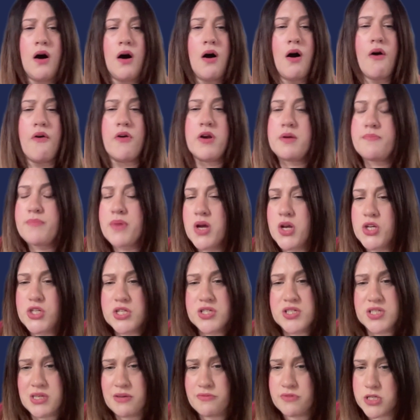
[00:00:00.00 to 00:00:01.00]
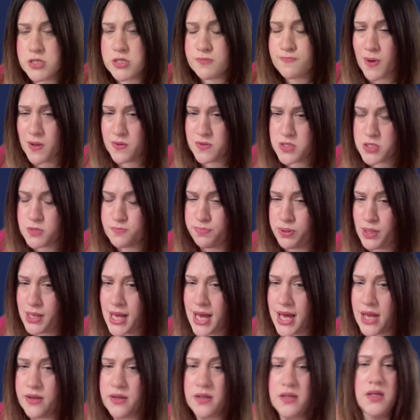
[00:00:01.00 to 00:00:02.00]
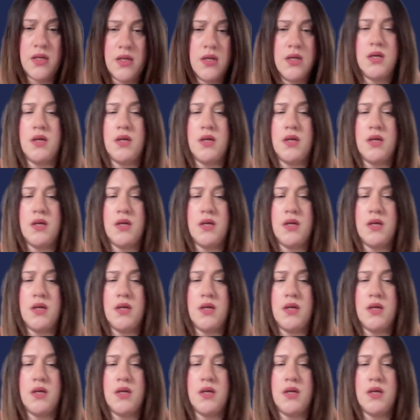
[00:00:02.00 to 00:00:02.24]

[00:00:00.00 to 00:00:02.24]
or an emergency response plan.